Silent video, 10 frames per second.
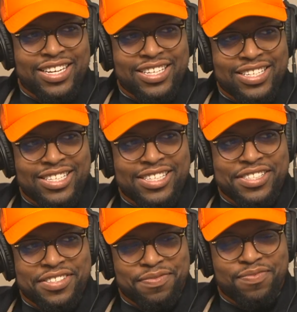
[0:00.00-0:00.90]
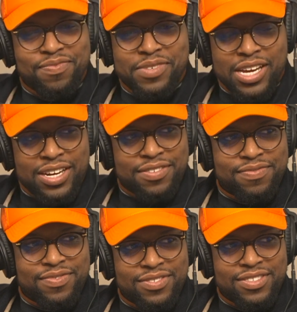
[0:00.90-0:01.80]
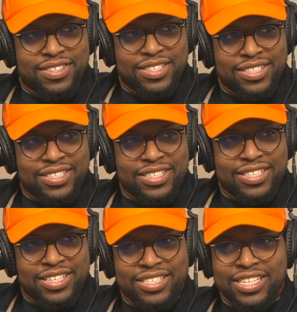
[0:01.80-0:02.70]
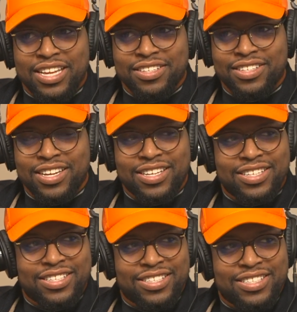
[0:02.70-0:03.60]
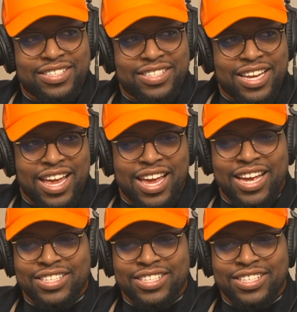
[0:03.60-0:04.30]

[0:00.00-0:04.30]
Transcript: I did Joseph. That went bananas.